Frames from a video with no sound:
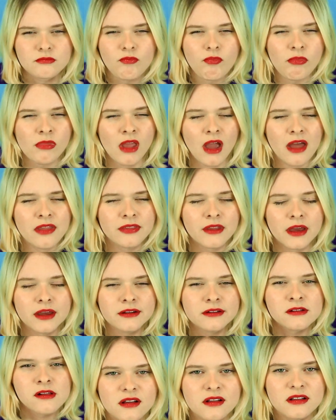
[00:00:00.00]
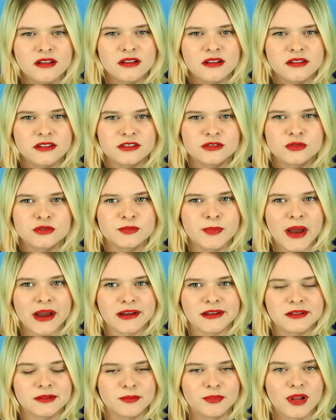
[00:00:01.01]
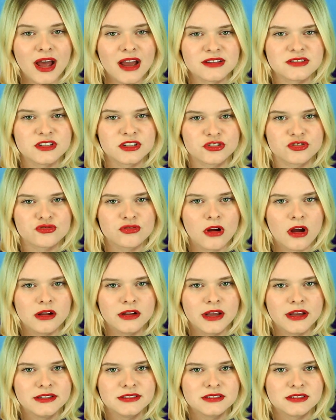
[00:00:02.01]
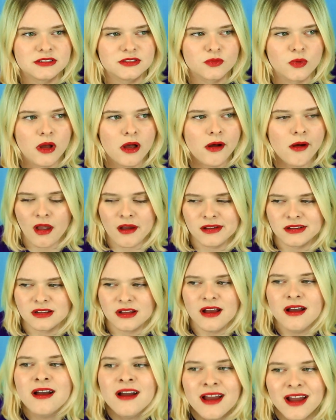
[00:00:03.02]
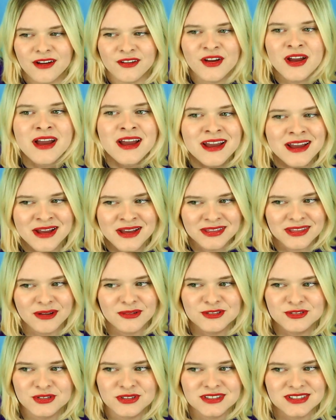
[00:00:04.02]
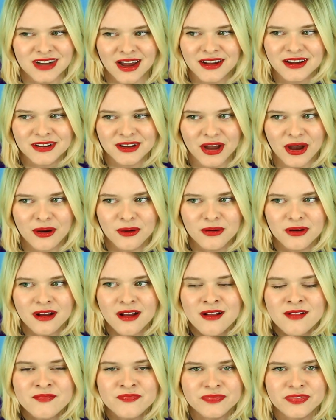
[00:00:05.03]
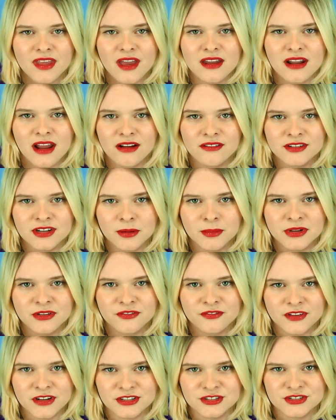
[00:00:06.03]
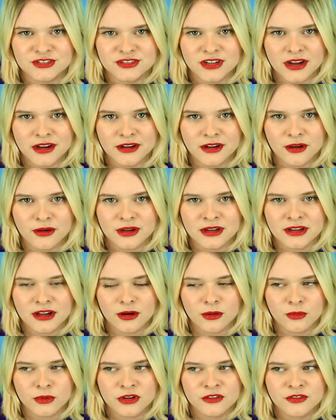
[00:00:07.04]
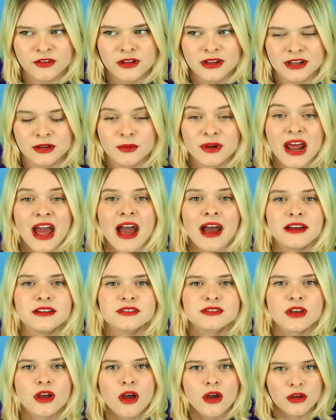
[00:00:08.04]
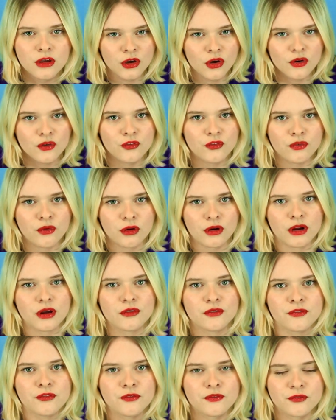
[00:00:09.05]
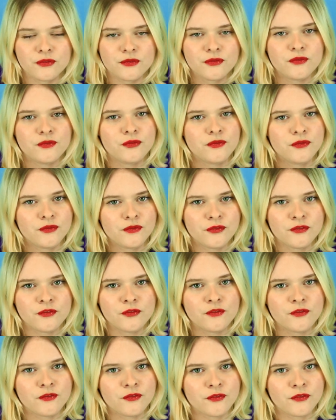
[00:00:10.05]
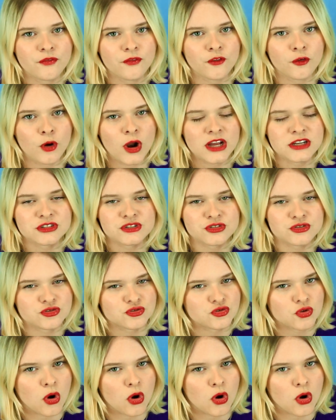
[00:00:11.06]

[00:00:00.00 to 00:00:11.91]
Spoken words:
And then this was back in plastic straw days as well. They would drink Diet Coke, and every time he'd finish his Diet Coke, he'd get a refill, and he would ask for a fresh straw.